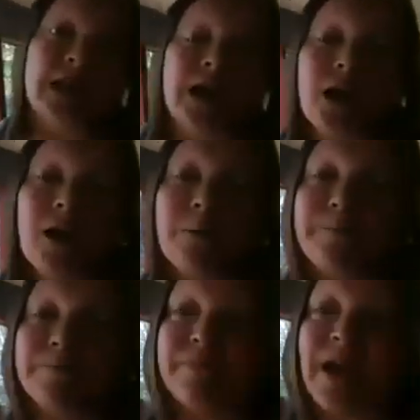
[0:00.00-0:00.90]

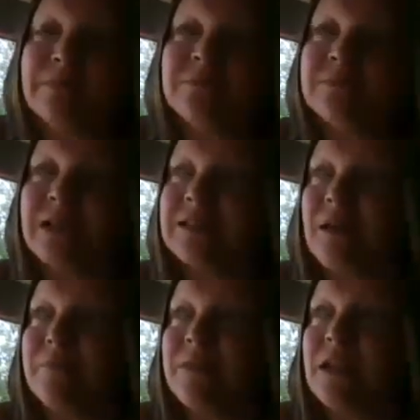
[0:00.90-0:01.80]
that's
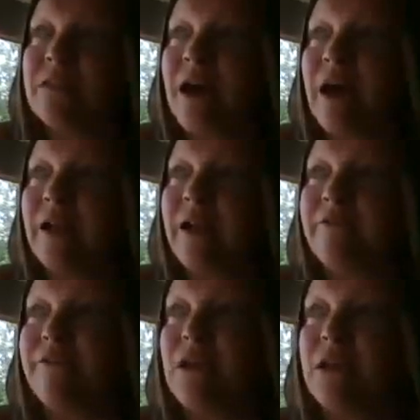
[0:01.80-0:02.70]
something that I
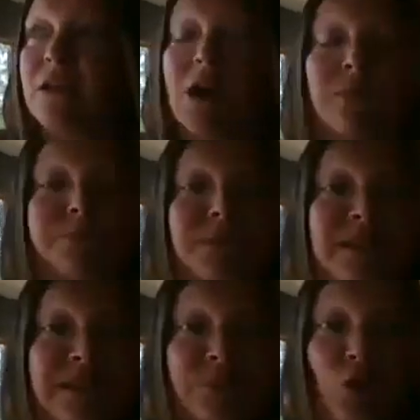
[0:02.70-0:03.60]
feel
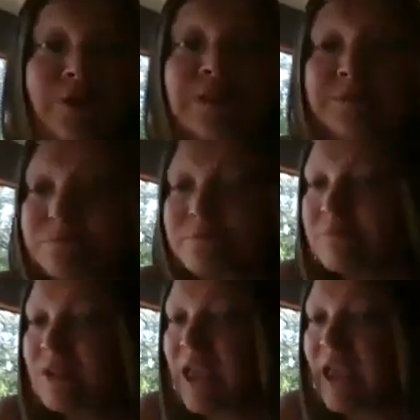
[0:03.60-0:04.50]
is important.
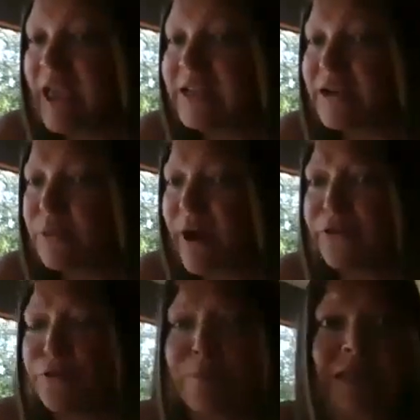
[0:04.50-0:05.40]
And I'd
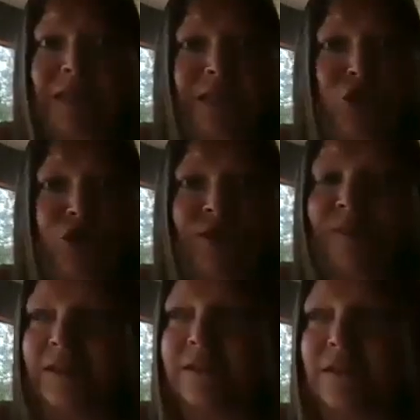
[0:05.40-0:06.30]
rather me teach it
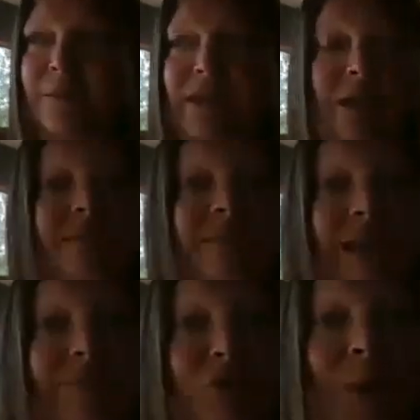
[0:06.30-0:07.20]
than somebody else that I
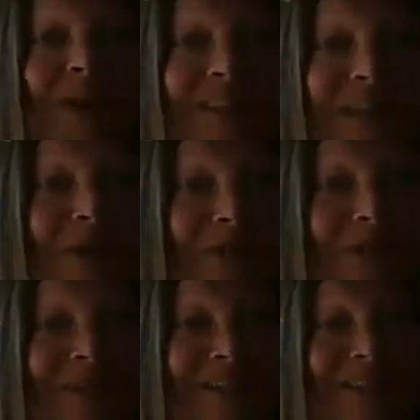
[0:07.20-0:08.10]
have no idea what they're
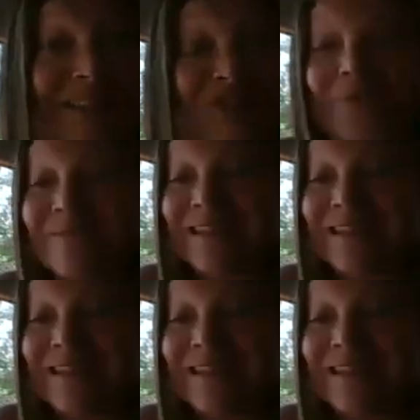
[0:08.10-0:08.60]
going to teach them,